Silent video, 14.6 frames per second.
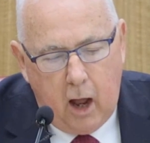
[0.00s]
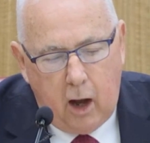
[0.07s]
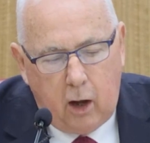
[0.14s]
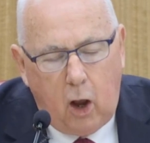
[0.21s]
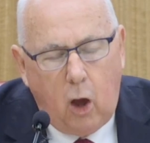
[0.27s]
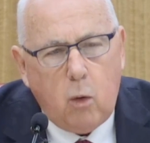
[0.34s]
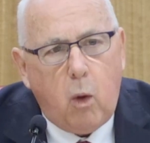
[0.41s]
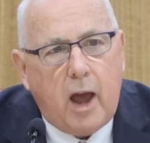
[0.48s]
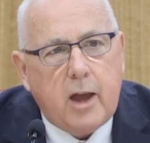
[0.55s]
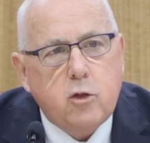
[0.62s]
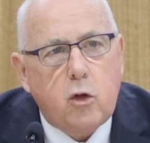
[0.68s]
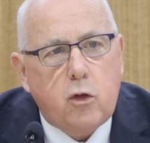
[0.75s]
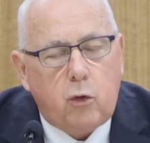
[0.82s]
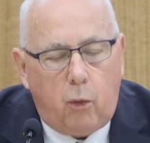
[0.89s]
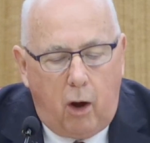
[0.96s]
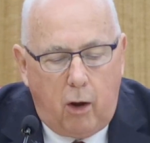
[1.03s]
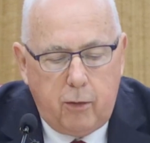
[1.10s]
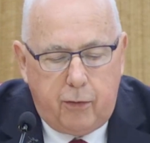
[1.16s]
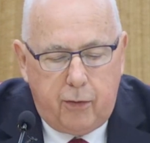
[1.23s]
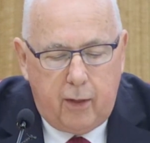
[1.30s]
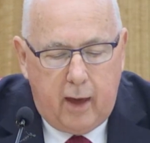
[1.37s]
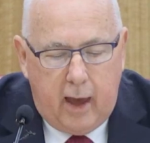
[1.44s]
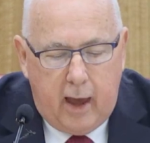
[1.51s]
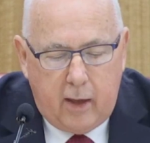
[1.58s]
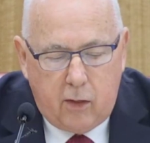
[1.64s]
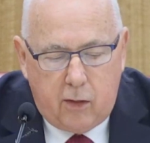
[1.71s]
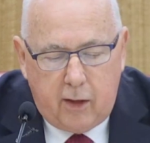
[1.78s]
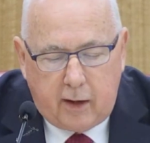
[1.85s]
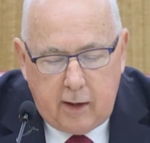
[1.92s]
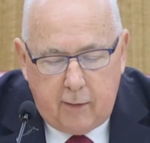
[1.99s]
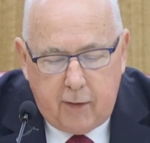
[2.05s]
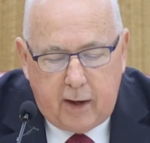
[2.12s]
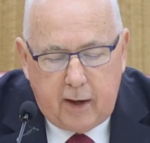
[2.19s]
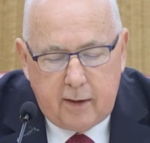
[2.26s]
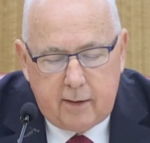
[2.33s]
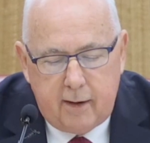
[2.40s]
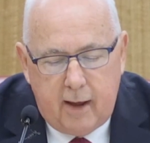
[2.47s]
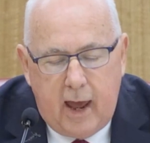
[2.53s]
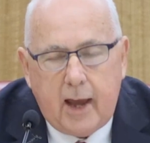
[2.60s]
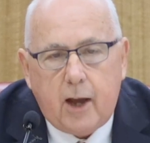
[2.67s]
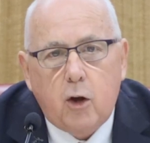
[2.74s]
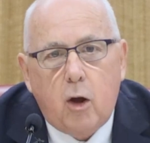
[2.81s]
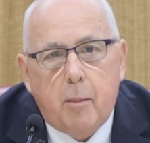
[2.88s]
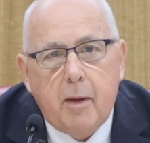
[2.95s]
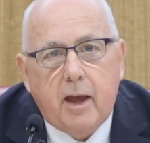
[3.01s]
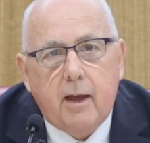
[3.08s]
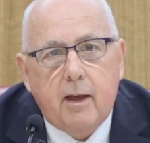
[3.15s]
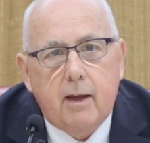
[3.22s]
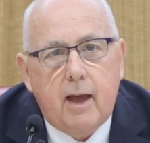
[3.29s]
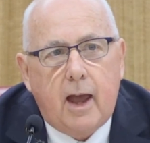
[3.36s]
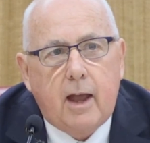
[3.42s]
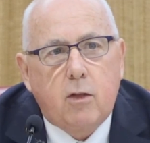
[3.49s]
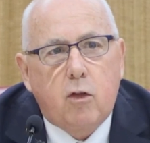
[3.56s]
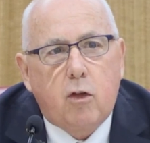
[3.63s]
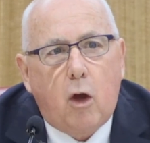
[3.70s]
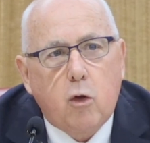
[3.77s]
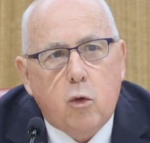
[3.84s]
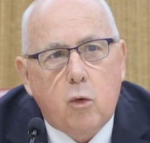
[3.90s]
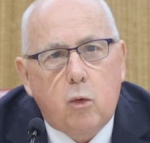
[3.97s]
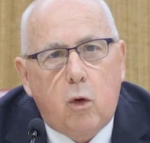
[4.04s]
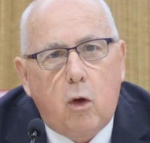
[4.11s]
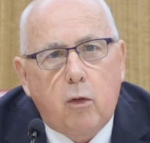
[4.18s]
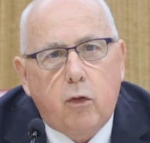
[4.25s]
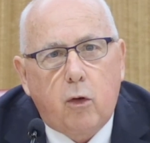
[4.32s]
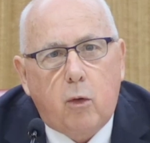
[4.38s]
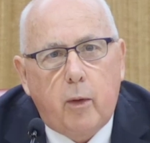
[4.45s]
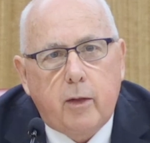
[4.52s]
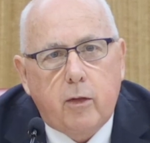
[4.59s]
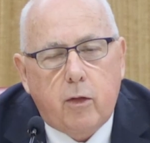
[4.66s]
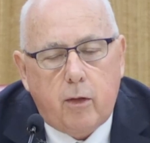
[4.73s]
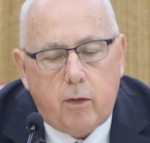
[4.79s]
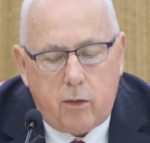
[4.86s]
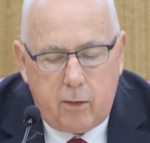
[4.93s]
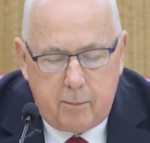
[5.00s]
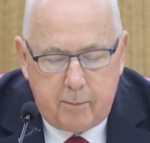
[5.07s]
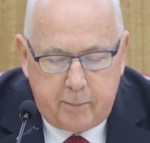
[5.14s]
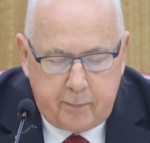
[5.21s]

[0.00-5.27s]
Low wages growth has significant economic and social consequences.